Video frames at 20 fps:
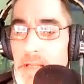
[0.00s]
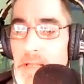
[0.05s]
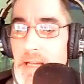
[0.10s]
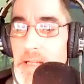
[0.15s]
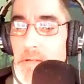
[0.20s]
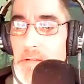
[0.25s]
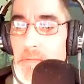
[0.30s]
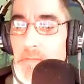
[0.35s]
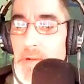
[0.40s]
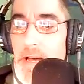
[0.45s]
that
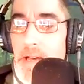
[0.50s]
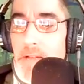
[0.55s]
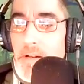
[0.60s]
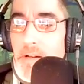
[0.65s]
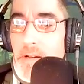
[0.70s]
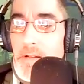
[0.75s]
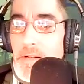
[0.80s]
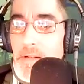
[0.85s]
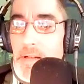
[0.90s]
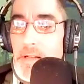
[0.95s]
you would
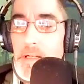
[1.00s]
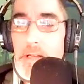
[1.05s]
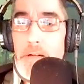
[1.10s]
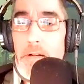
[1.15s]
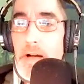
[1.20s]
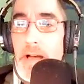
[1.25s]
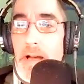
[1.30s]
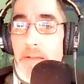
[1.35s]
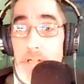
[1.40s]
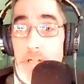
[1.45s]
rather,
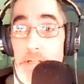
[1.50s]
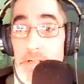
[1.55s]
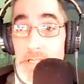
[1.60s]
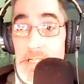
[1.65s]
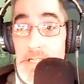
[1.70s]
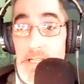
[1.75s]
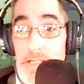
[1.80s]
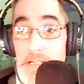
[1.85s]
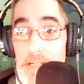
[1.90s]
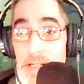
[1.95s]
after you
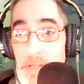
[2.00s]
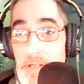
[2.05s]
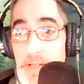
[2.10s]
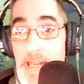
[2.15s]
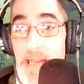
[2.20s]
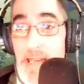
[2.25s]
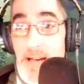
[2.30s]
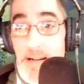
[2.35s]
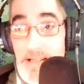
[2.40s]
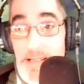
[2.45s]
see something, you
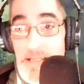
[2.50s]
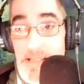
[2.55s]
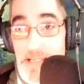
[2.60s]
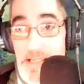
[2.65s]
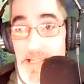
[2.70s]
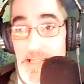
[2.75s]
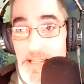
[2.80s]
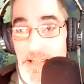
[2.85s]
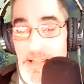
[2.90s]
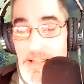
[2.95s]
can't
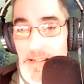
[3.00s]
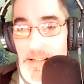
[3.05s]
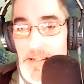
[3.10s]
unsee it.